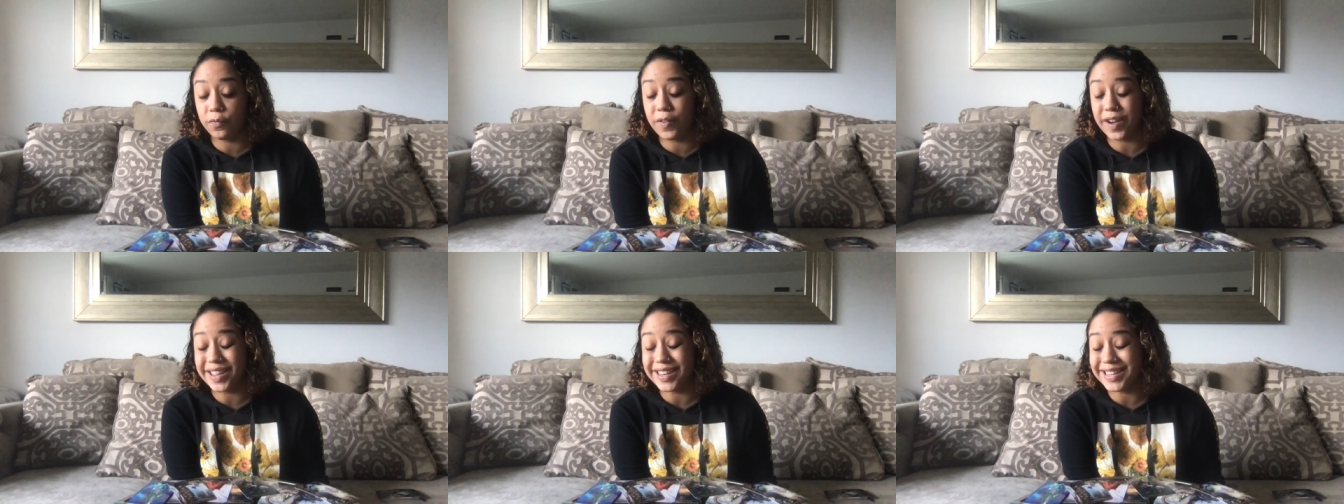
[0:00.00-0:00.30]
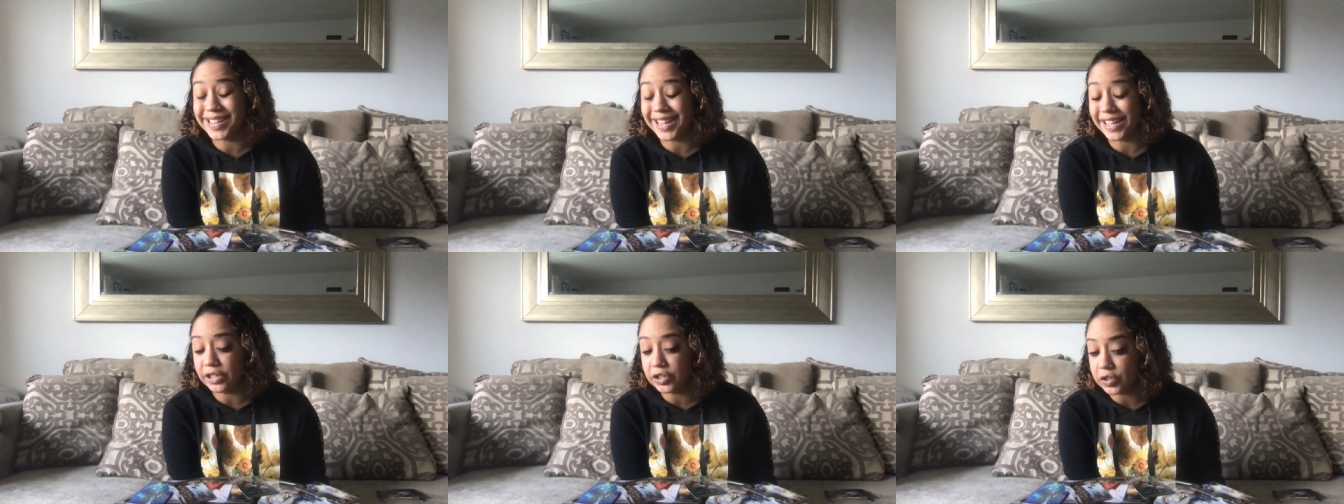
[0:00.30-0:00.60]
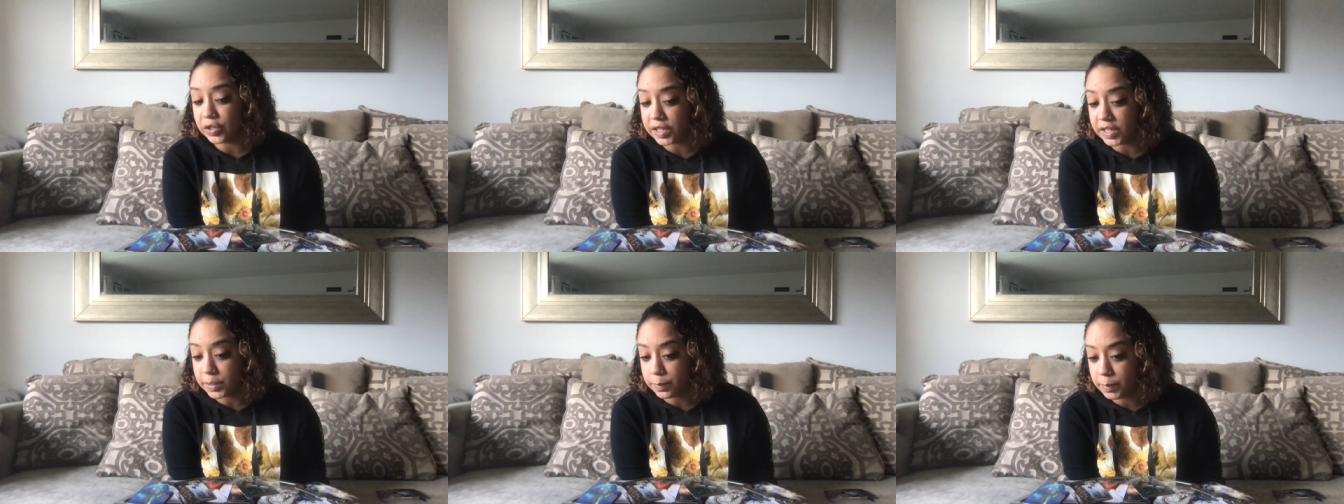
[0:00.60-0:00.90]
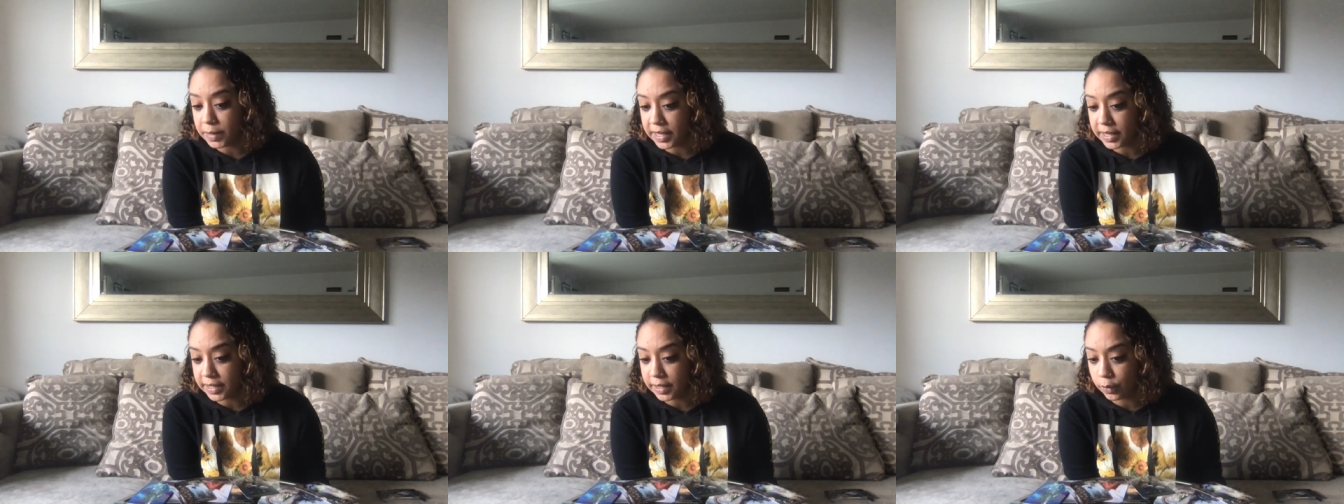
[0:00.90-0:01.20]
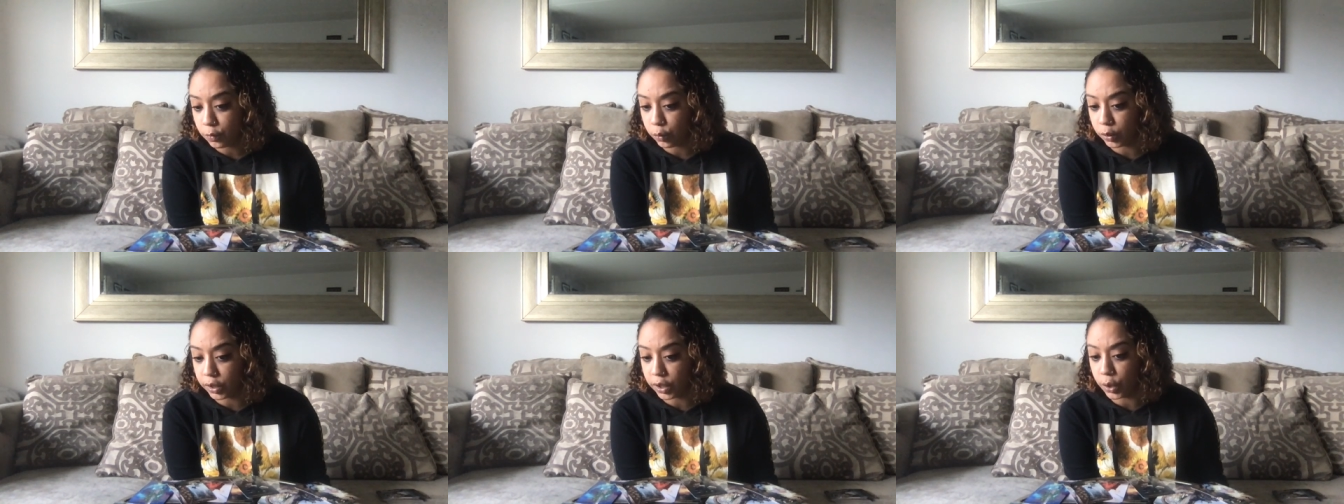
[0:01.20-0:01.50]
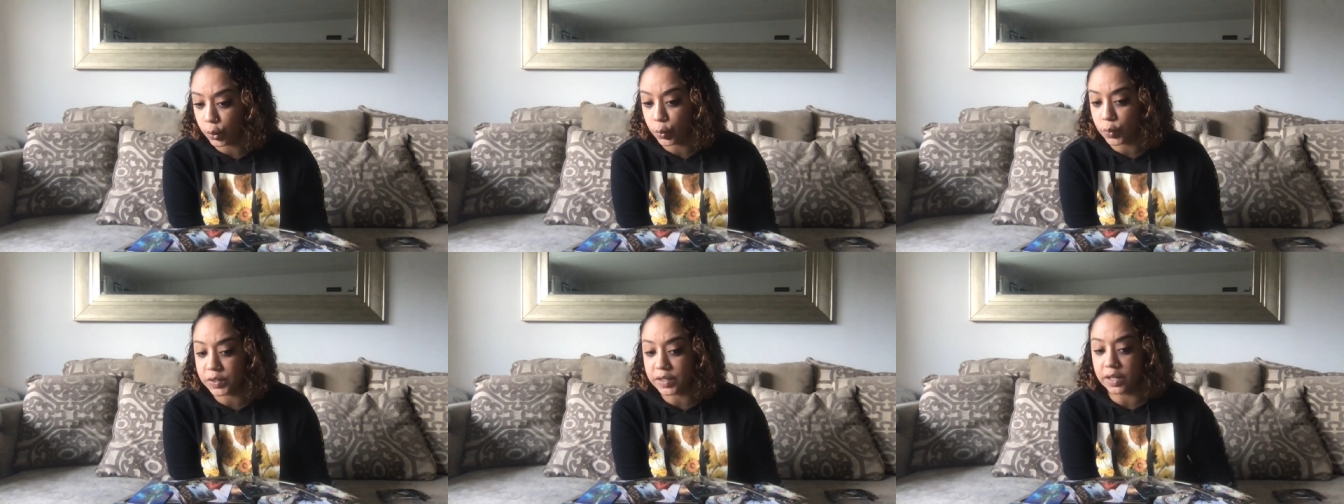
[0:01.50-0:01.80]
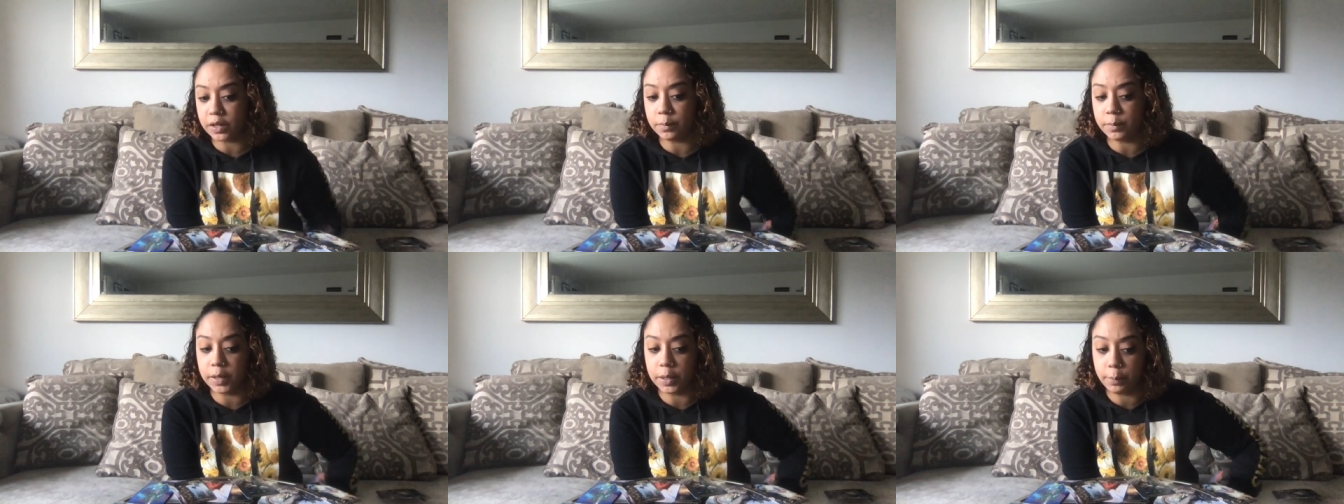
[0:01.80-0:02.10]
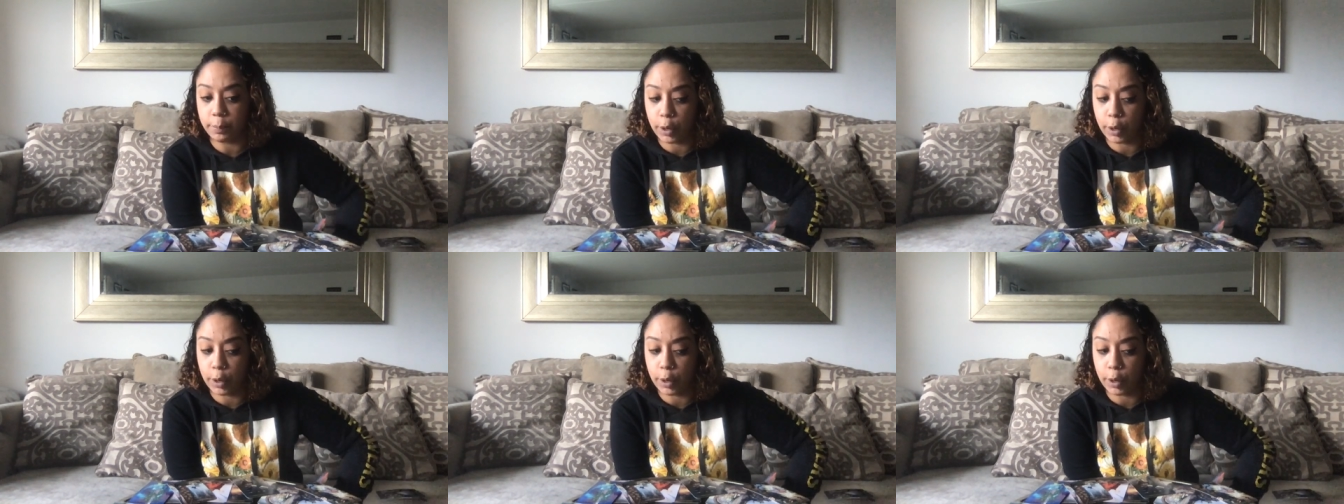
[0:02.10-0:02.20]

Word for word: financially speaking, where it was going to be a